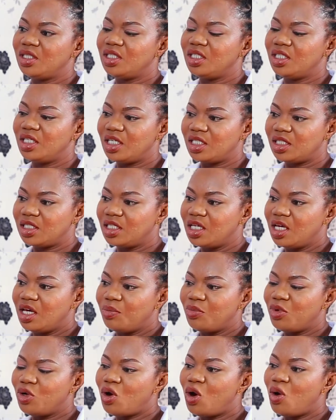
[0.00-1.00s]
Yes,
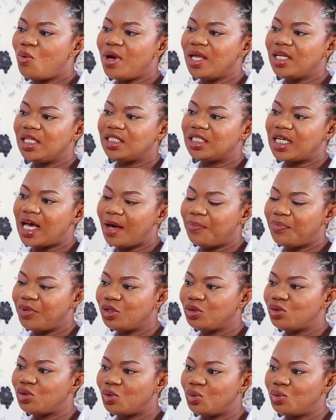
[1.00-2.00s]
because when it
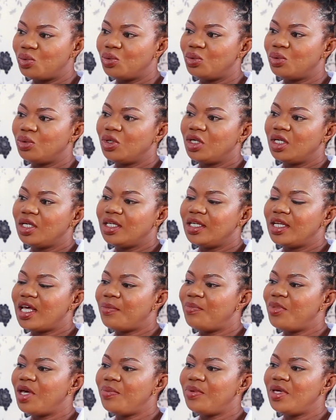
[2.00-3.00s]
happens, so
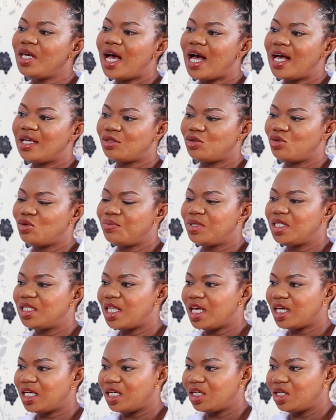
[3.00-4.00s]
the baby has to be
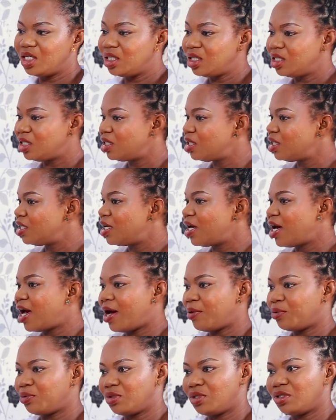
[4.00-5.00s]
taken
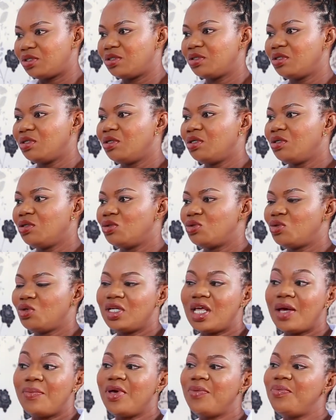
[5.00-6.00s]
out. So
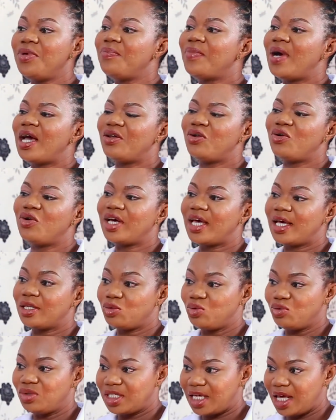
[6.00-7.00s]
the baby might not
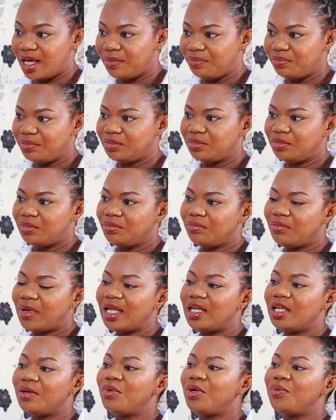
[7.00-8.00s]
get to term,
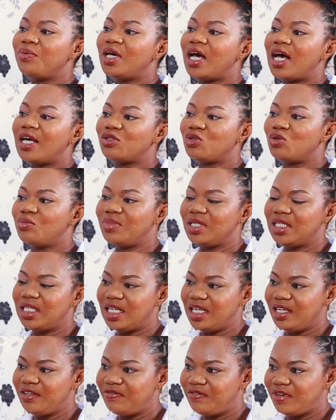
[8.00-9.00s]
but the baby has to be
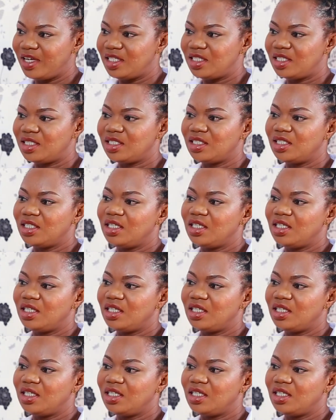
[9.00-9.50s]
delivered